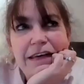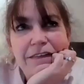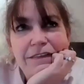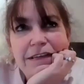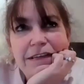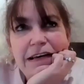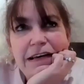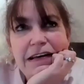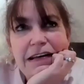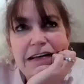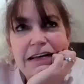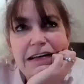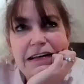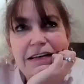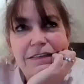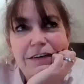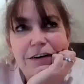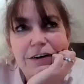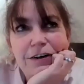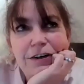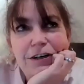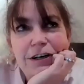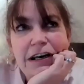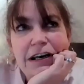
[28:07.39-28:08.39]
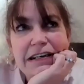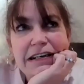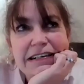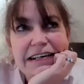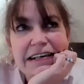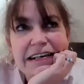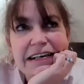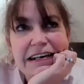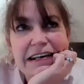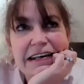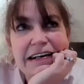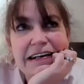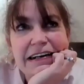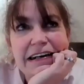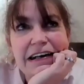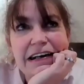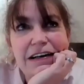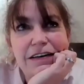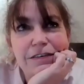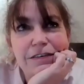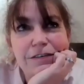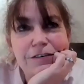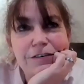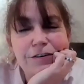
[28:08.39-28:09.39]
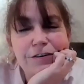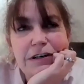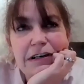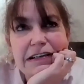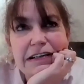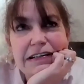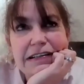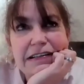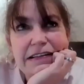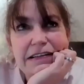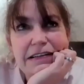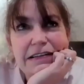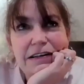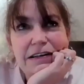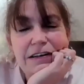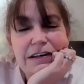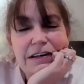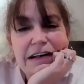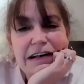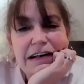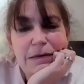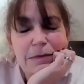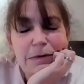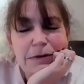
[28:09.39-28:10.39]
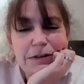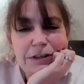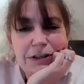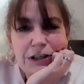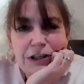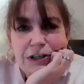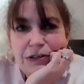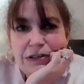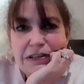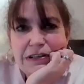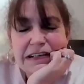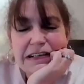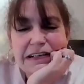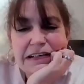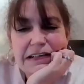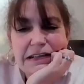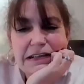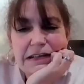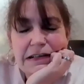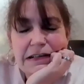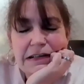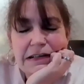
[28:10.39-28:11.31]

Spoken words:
they're not taking it out of trust, they're not able to use it.